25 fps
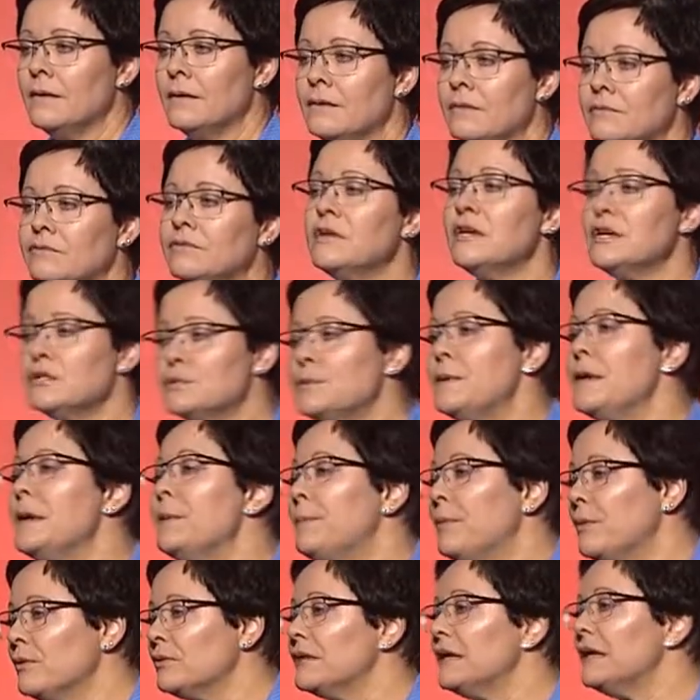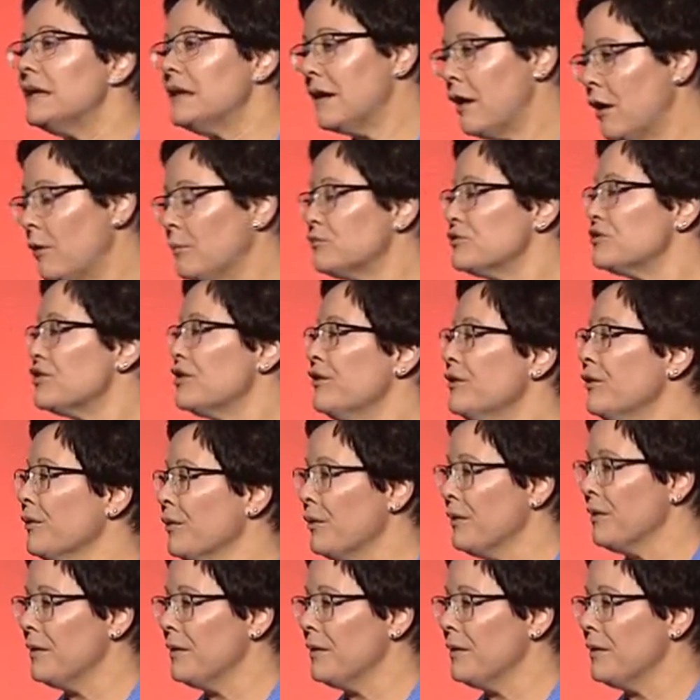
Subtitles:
These people need help too.